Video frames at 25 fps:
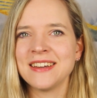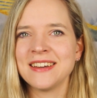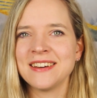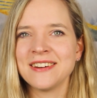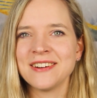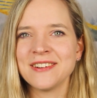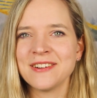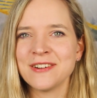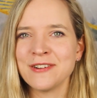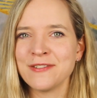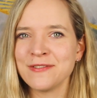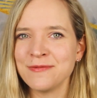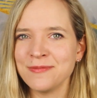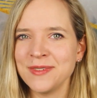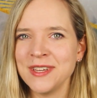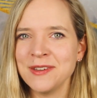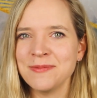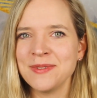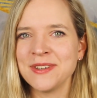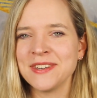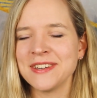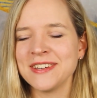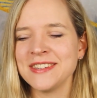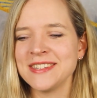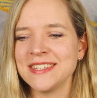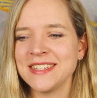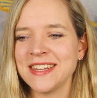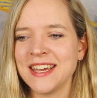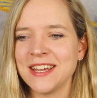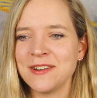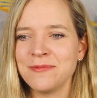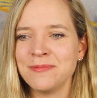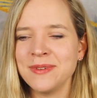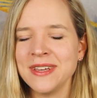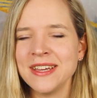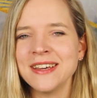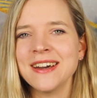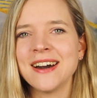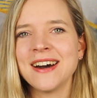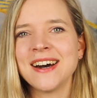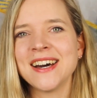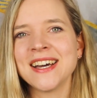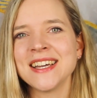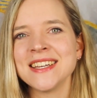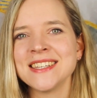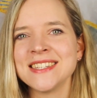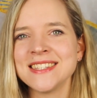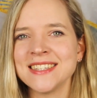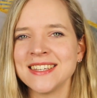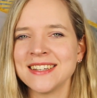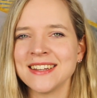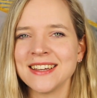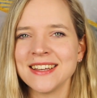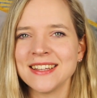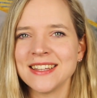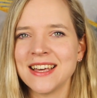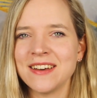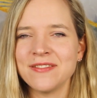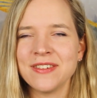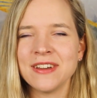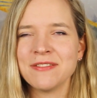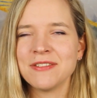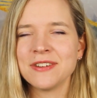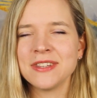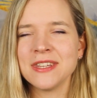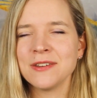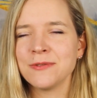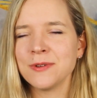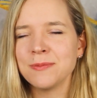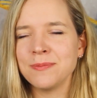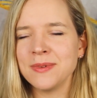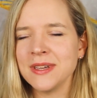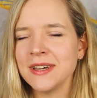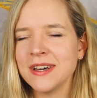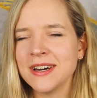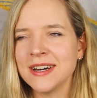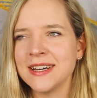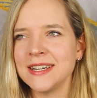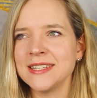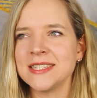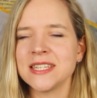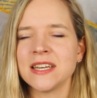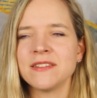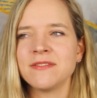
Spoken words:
her of me because it had big eyes and I love everything with big eyes.